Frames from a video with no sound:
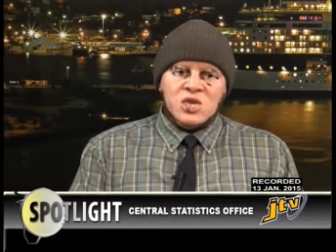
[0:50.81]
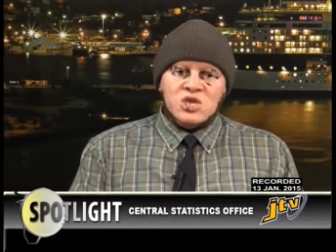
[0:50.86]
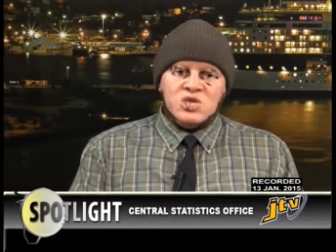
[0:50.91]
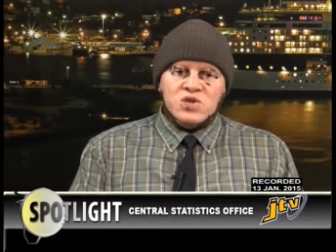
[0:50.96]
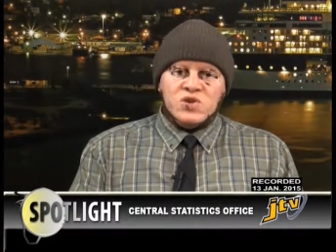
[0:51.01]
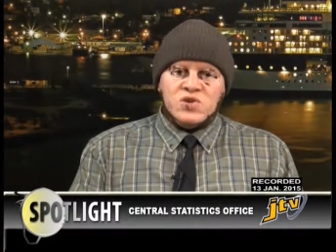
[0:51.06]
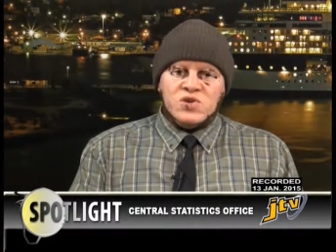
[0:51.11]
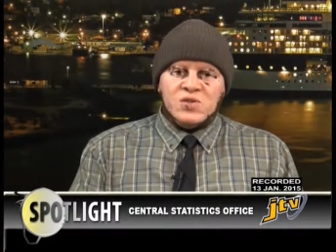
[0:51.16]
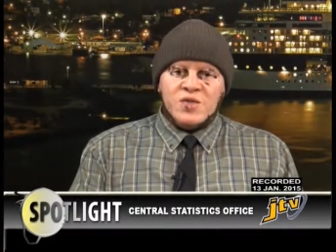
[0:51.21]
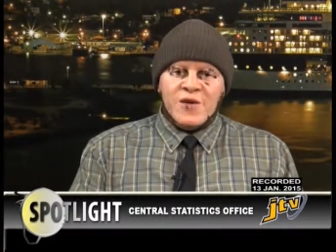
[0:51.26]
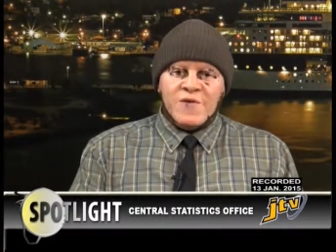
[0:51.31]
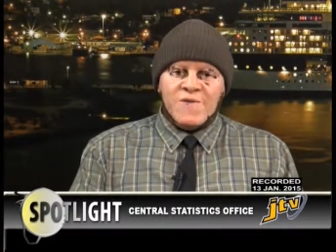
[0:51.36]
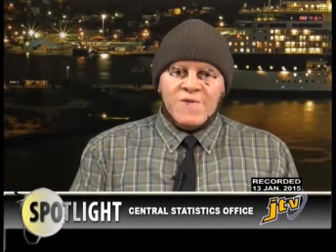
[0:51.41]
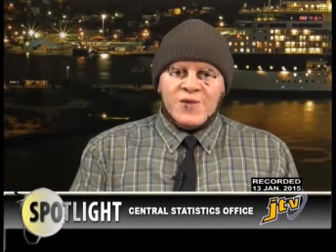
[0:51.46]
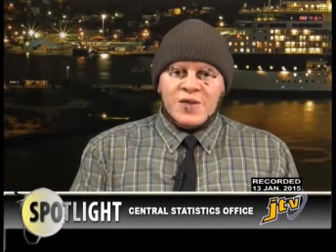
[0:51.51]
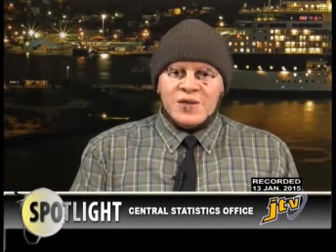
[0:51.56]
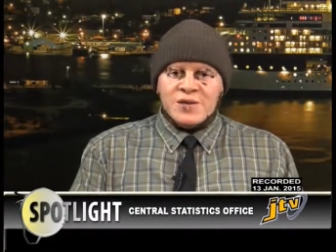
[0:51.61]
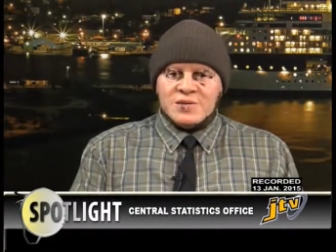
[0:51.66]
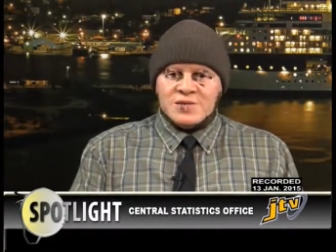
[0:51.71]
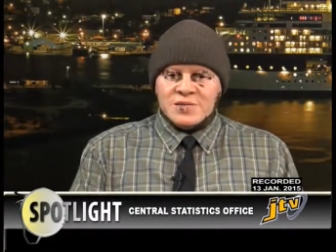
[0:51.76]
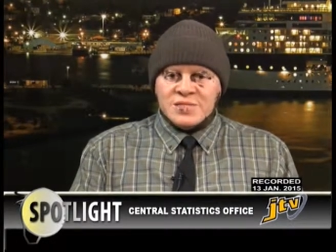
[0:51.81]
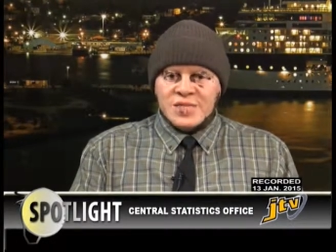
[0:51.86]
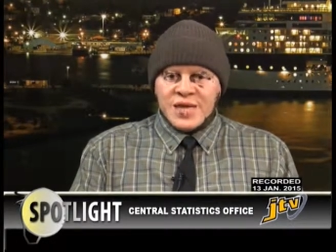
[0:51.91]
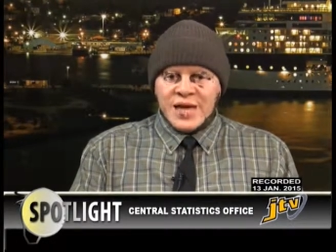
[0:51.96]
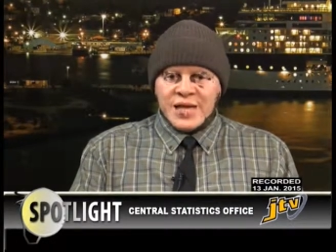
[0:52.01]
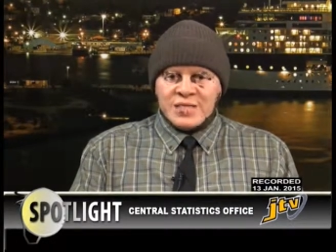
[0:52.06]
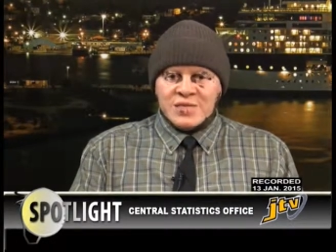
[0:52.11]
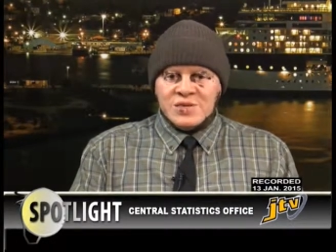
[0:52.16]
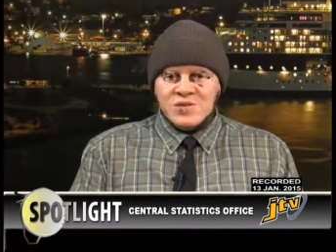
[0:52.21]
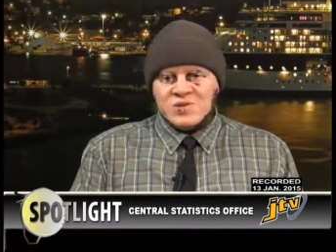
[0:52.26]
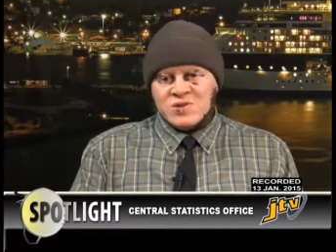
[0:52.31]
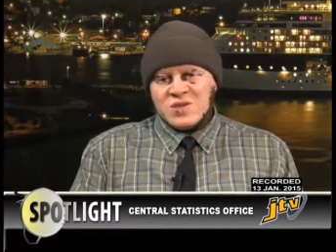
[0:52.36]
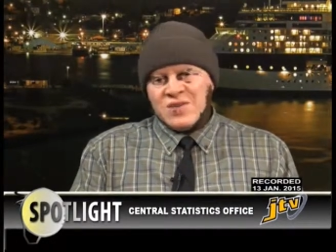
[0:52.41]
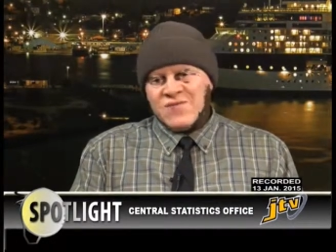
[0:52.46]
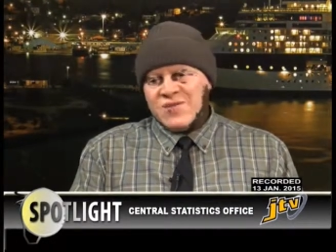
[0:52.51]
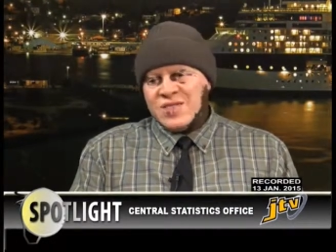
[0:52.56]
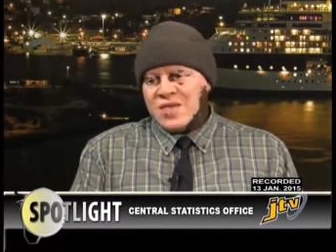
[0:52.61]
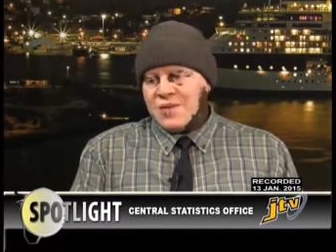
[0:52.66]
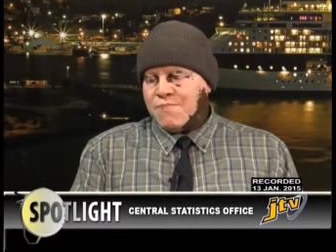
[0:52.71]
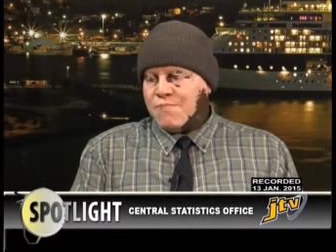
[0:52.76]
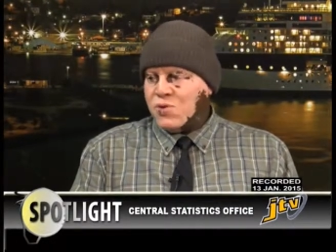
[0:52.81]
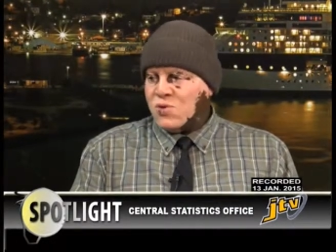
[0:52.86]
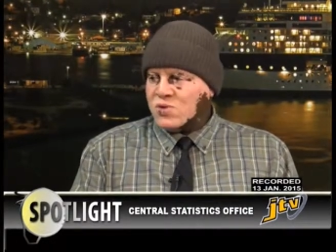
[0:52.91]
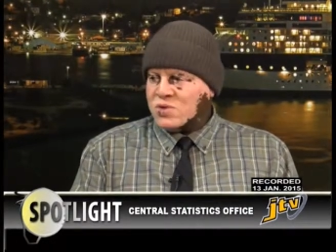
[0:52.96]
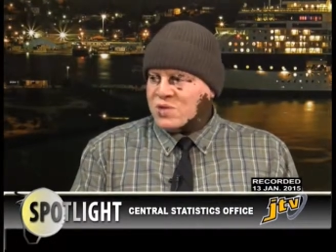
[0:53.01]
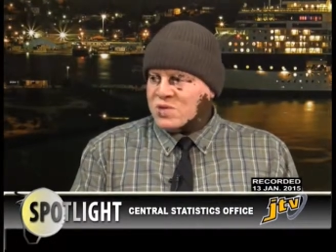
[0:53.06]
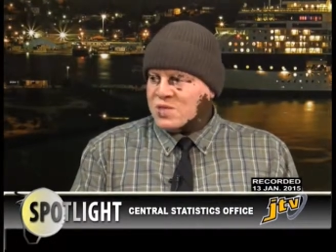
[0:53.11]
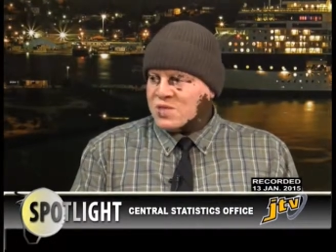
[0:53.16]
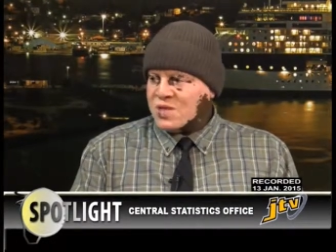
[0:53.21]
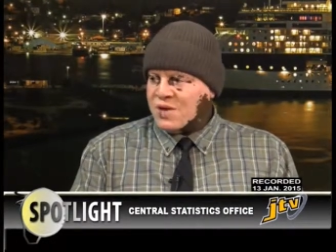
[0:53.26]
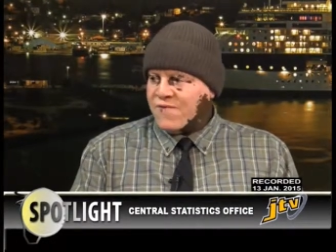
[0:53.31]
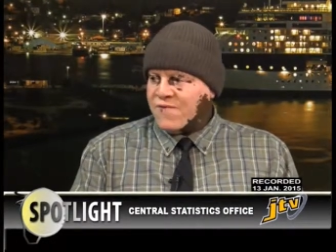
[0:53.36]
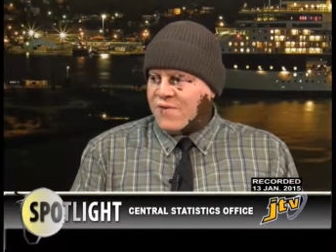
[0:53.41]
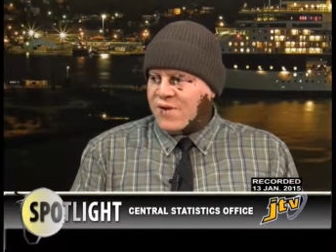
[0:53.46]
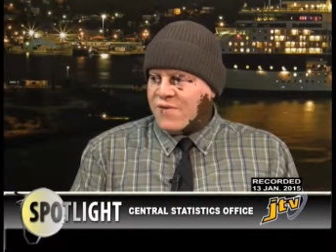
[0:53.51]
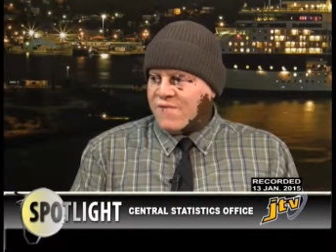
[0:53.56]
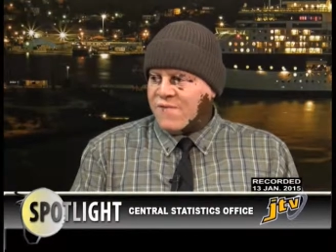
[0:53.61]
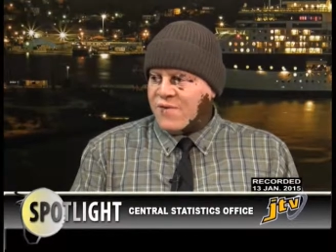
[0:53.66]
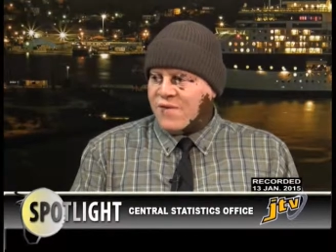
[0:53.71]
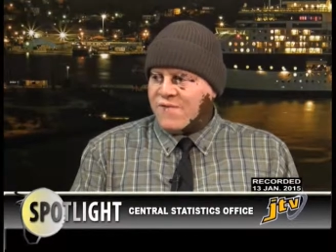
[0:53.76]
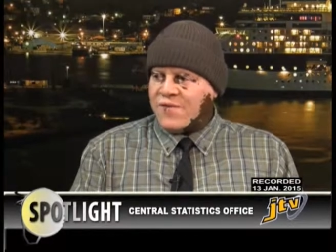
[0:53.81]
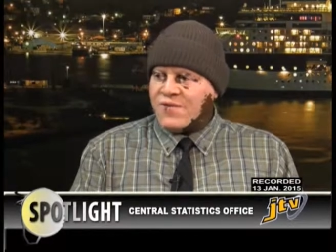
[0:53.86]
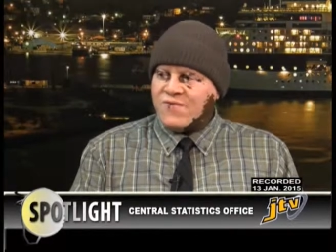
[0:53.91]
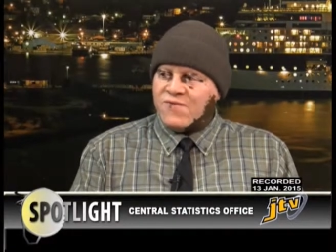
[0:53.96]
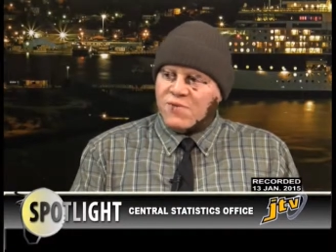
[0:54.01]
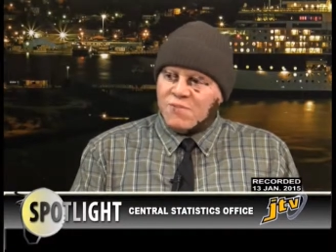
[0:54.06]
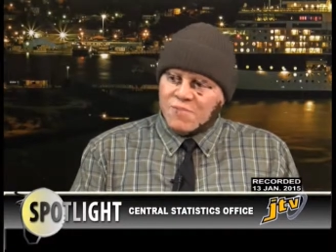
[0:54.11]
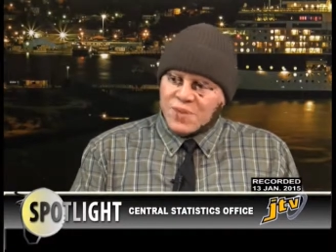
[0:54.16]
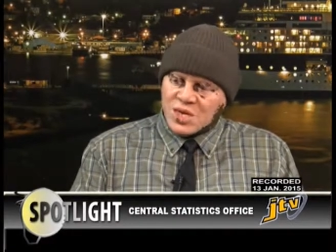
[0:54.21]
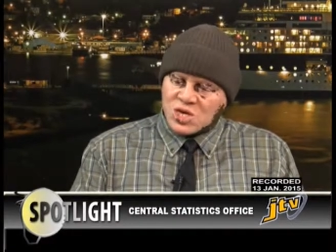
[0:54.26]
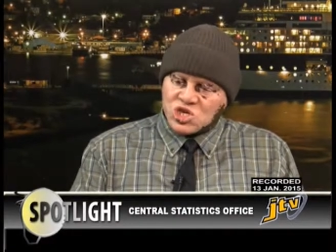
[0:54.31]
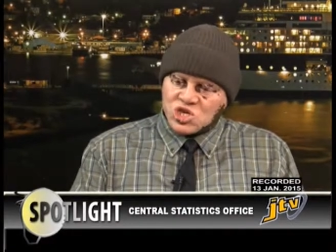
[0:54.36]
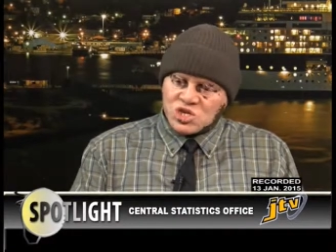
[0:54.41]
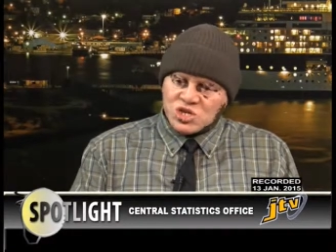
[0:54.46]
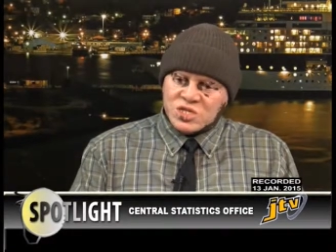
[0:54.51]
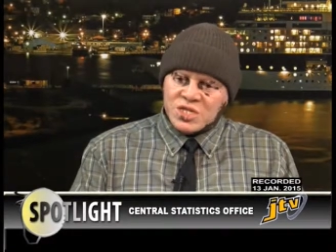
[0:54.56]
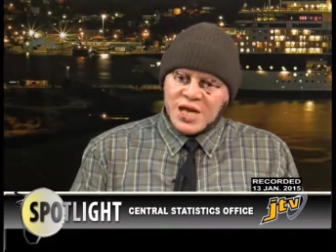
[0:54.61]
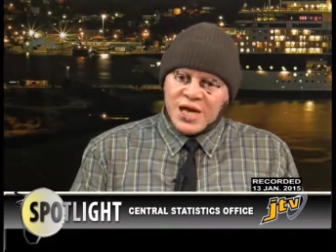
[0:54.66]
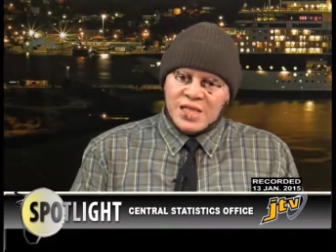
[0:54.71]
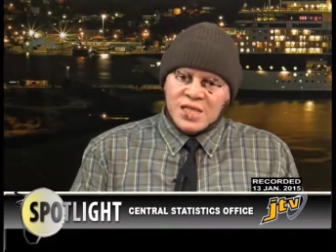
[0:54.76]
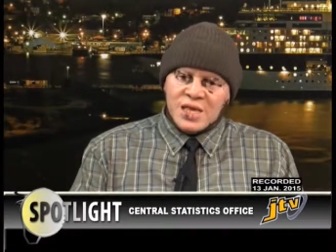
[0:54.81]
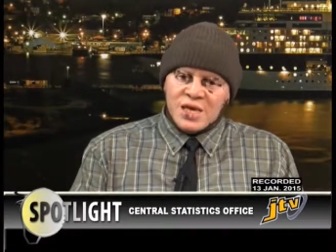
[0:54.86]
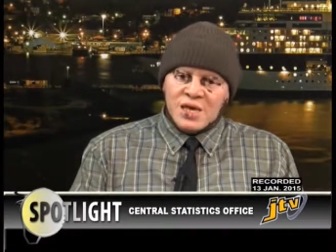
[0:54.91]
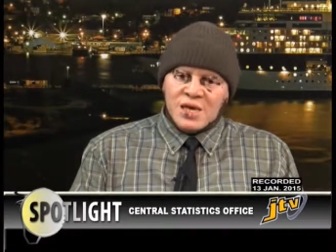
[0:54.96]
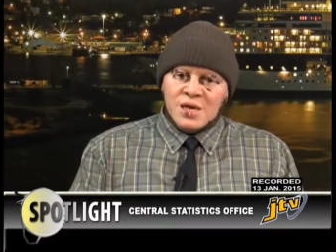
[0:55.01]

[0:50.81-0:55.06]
You know, they figured that, you know, given the importance of, of, of information, that